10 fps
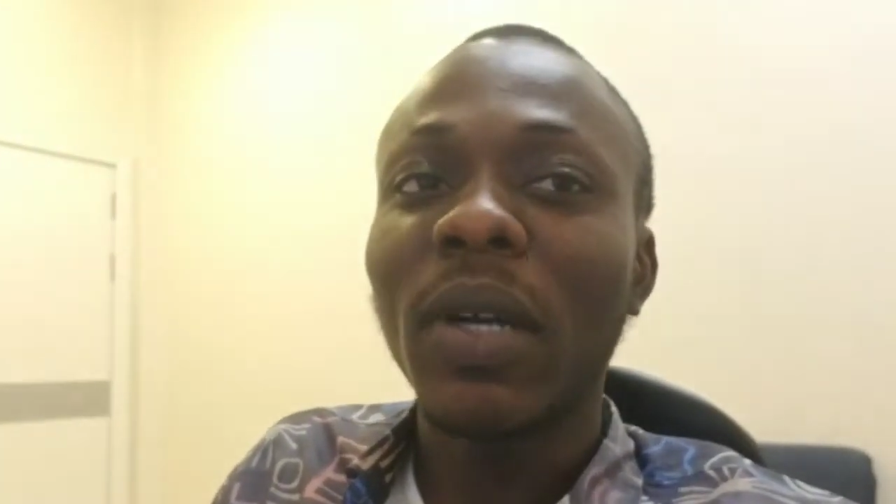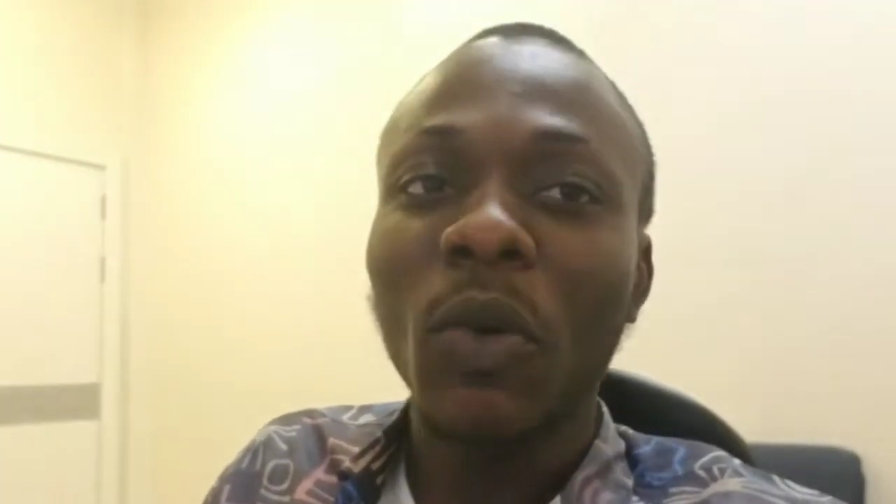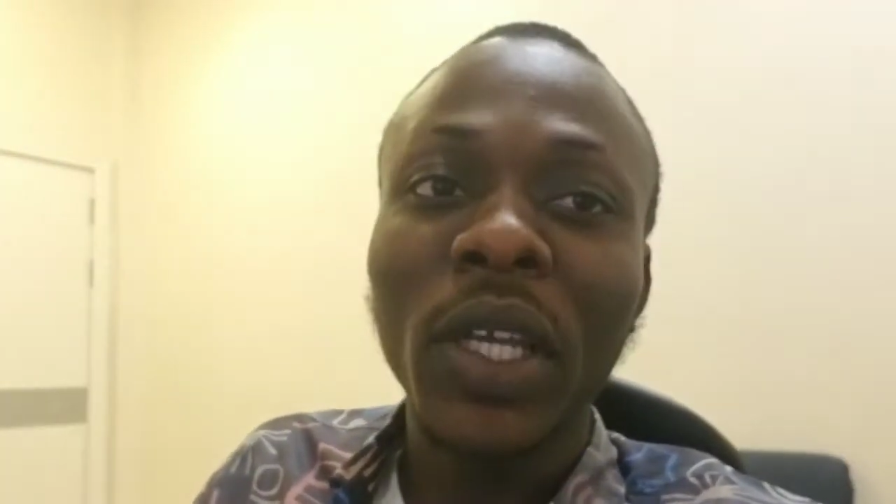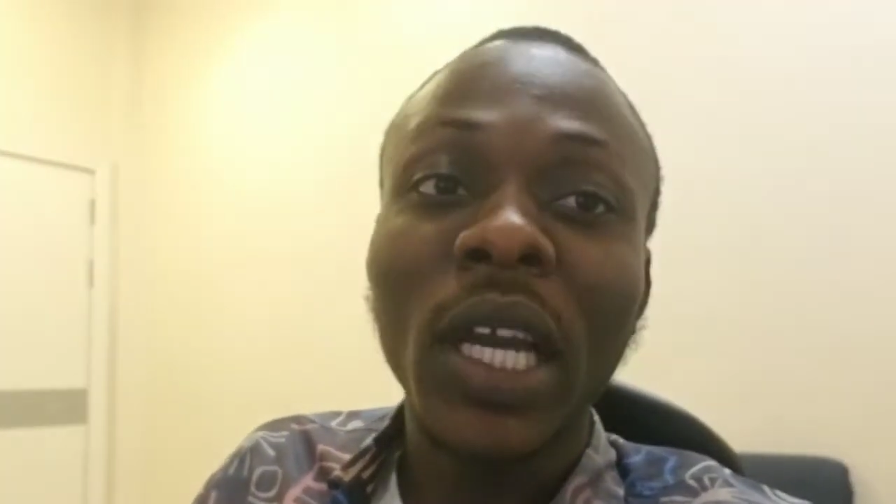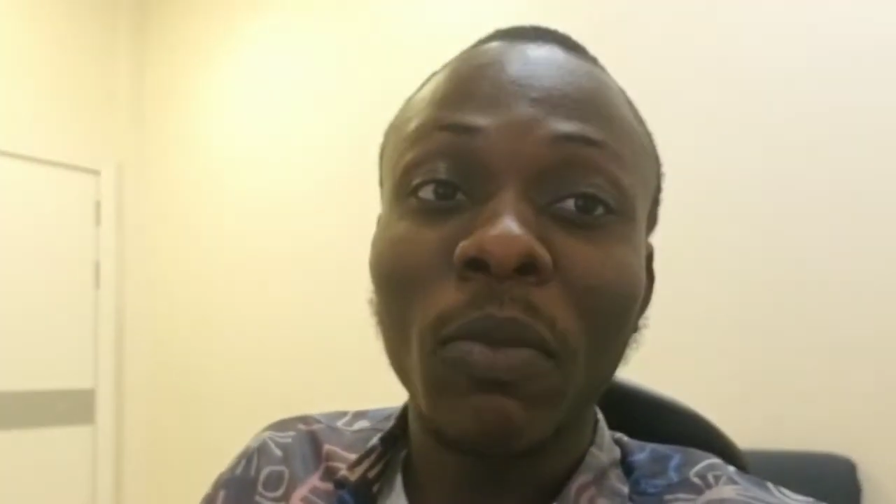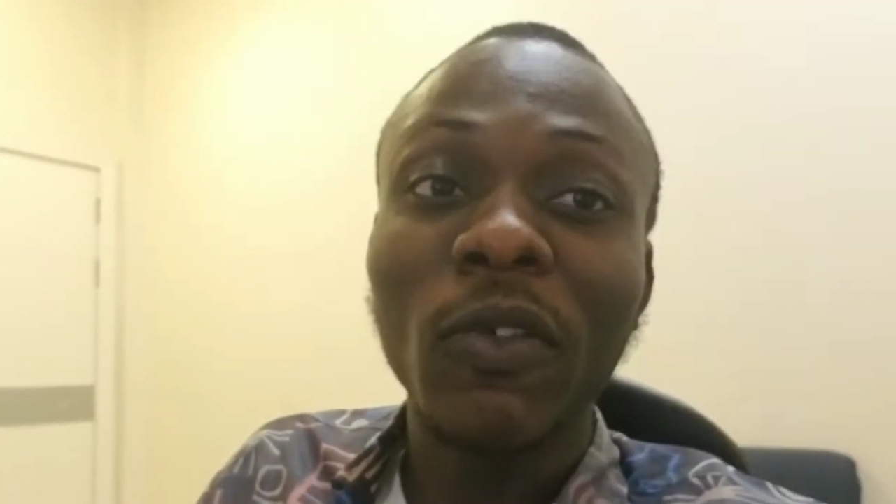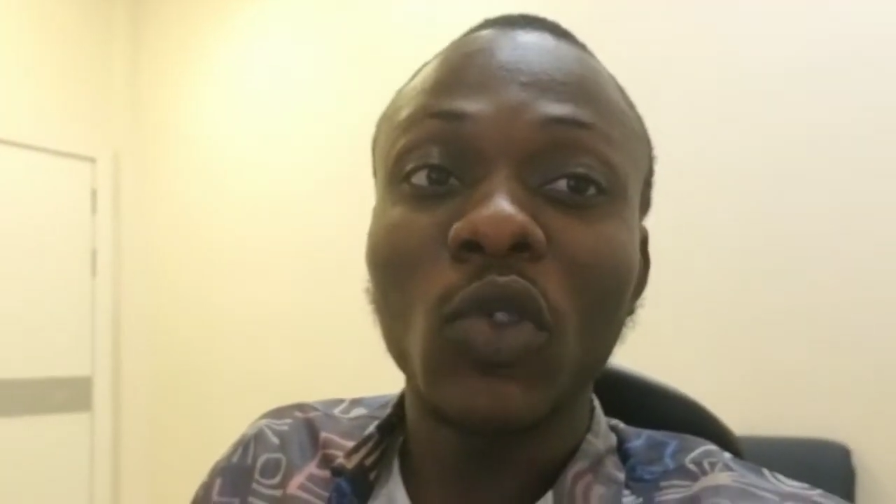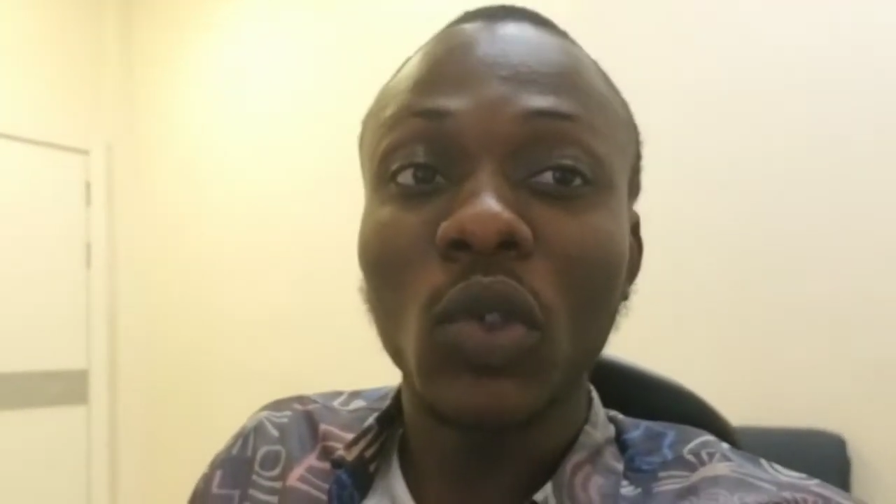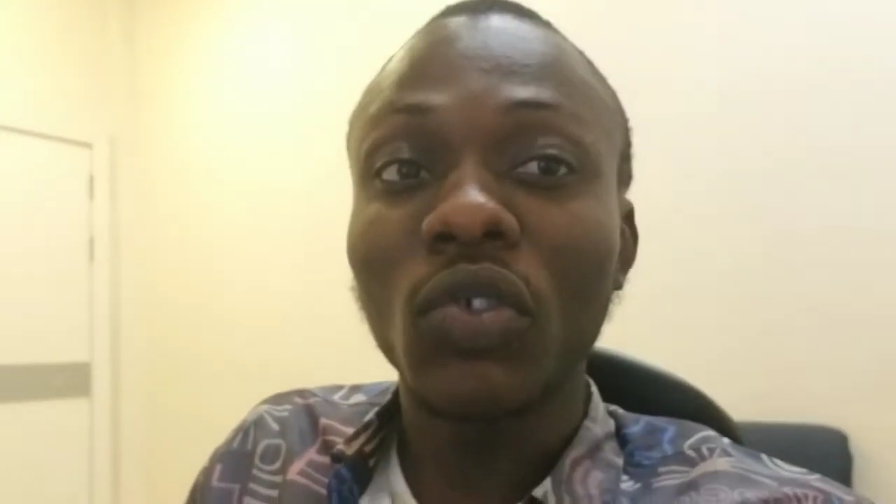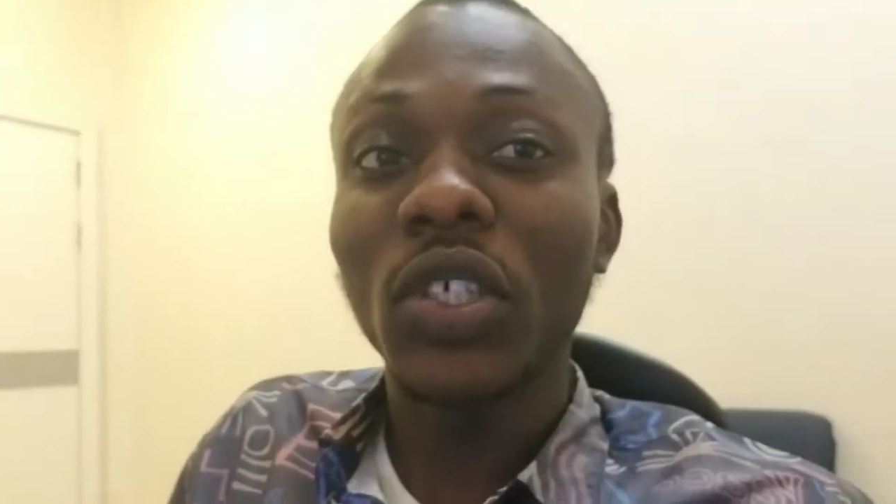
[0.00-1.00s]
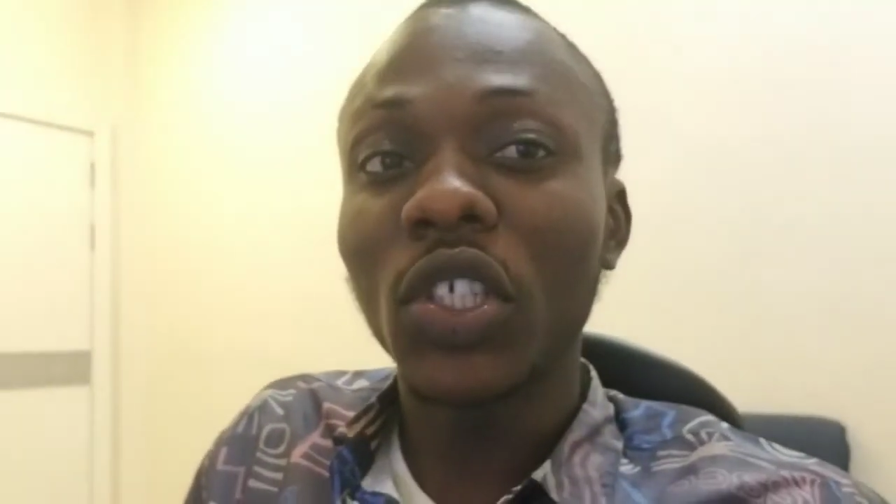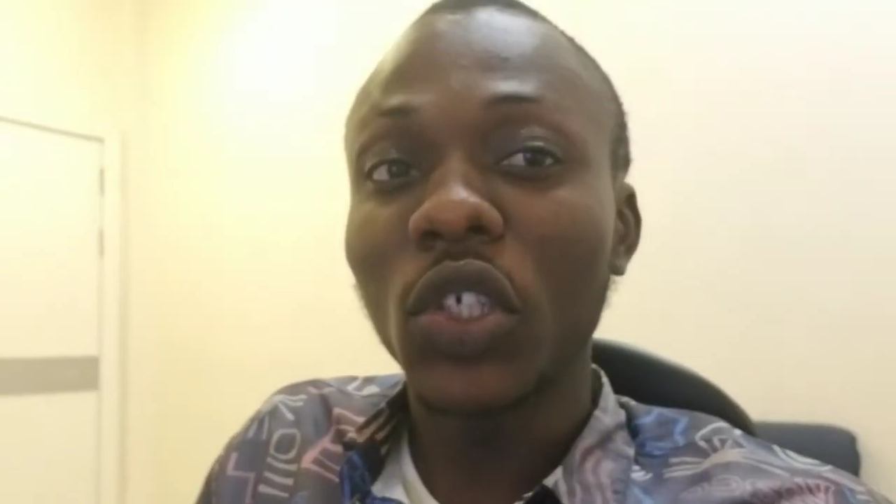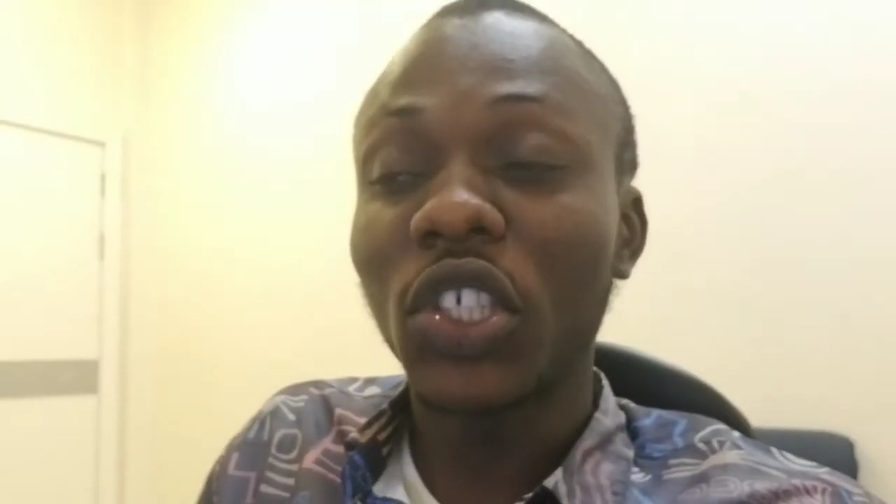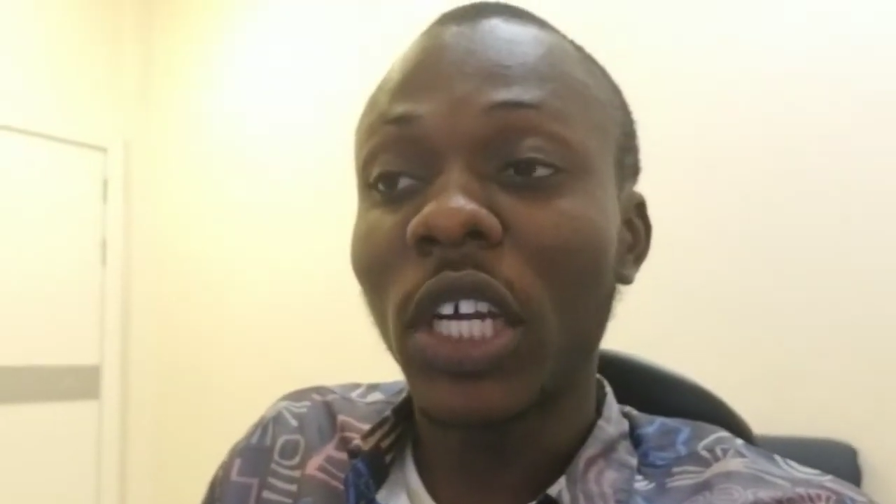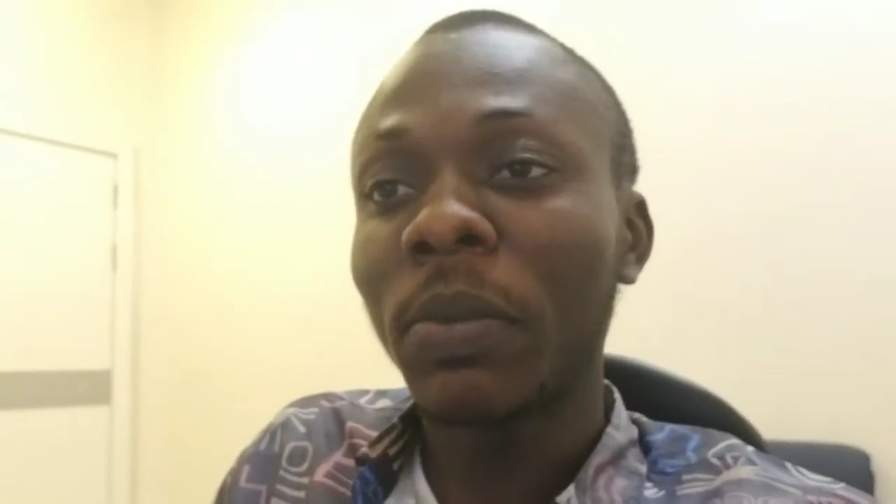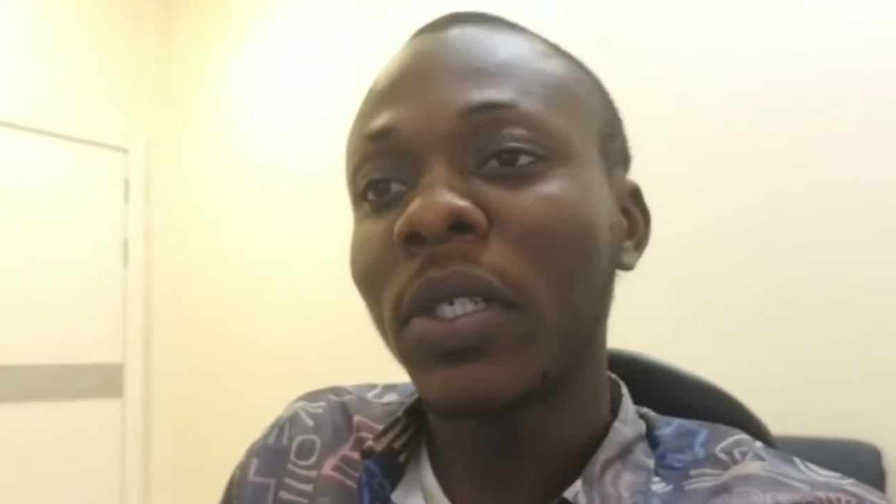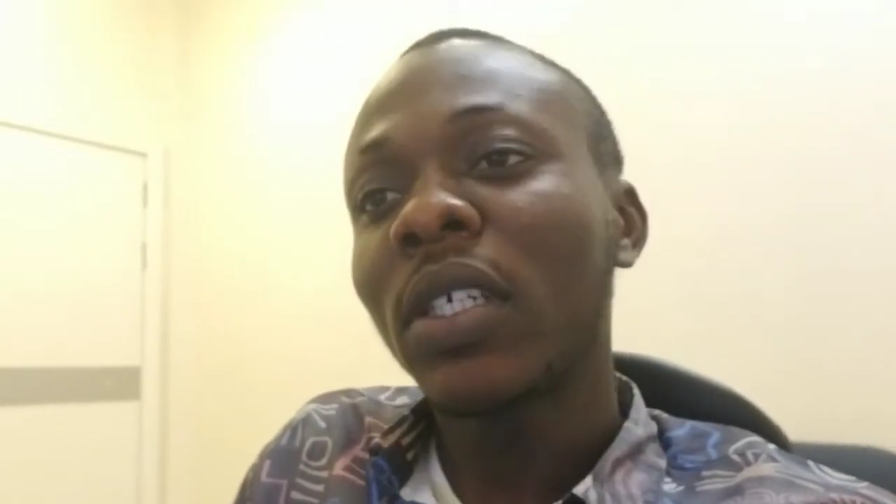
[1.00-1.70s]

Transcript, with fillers: way above 200 in your JAMB